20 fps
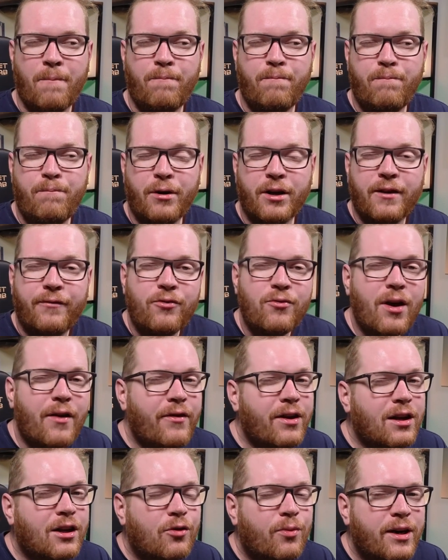But if you have
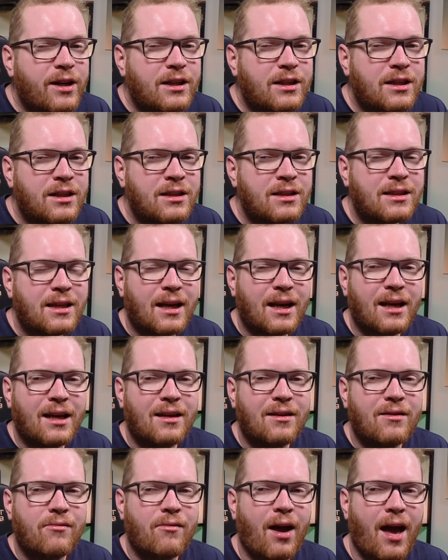any questions that
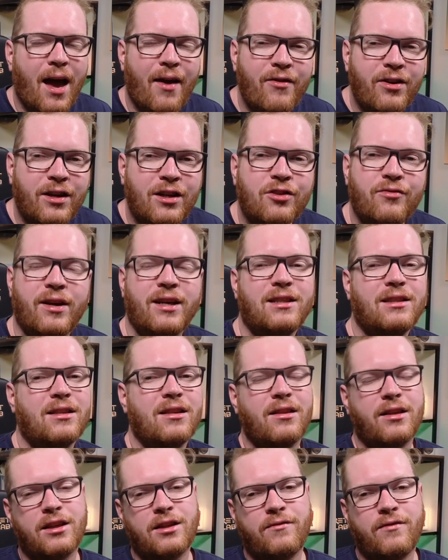I haven't addressed in
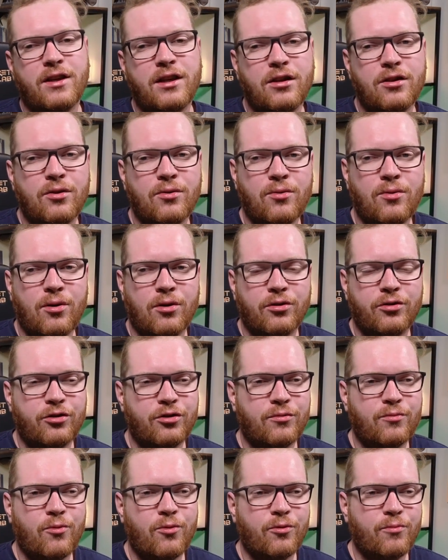this video, or
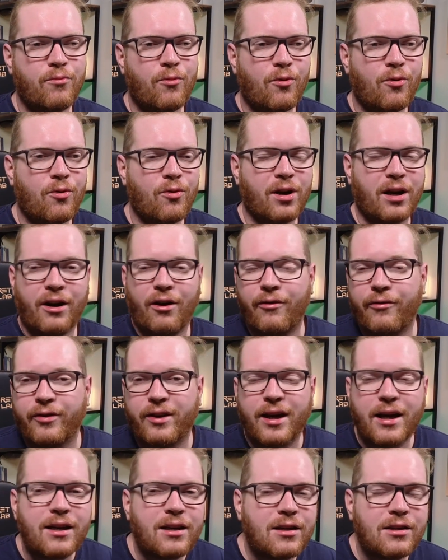just want more
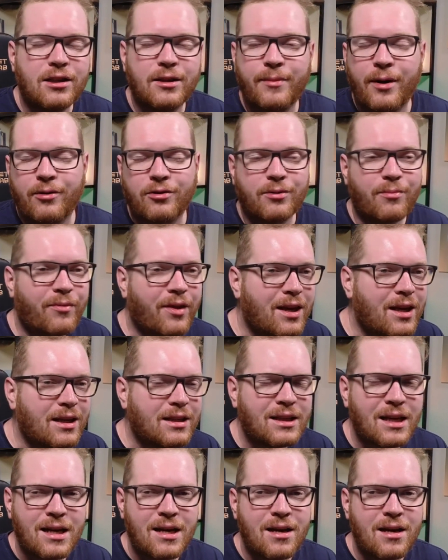clarifications about some things,